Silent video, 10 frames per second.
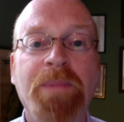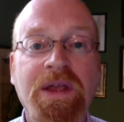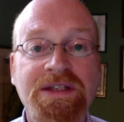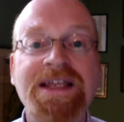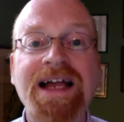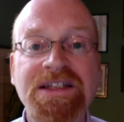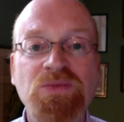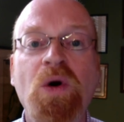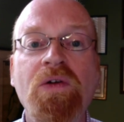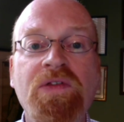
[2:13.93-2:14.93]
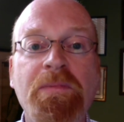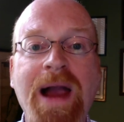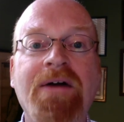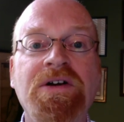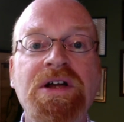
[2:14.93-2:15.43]
Because that's what the
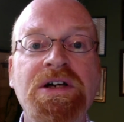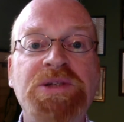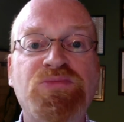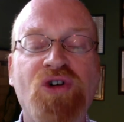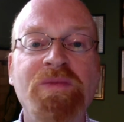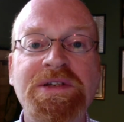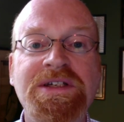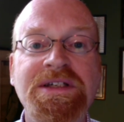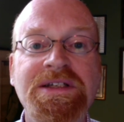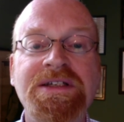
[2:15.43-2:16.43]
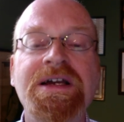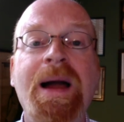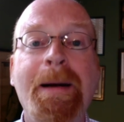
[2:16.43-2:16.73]
paradise promises.